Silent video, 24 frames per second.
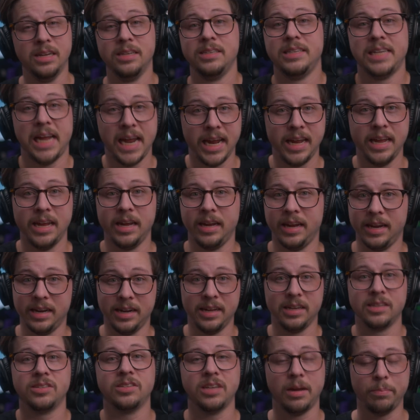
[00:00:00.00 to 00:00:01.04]
taking and
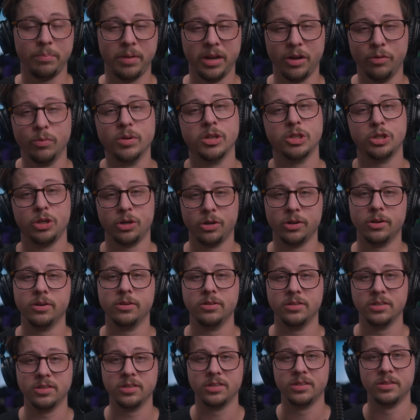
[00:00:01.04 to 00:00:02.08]
accepting
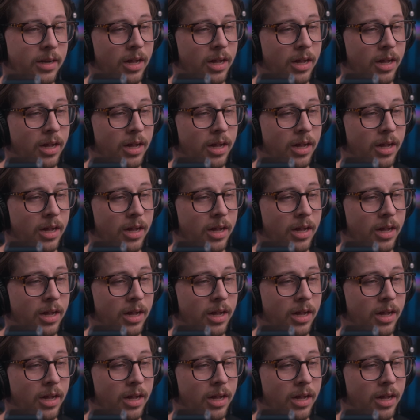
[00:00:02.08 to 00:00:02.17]
returns.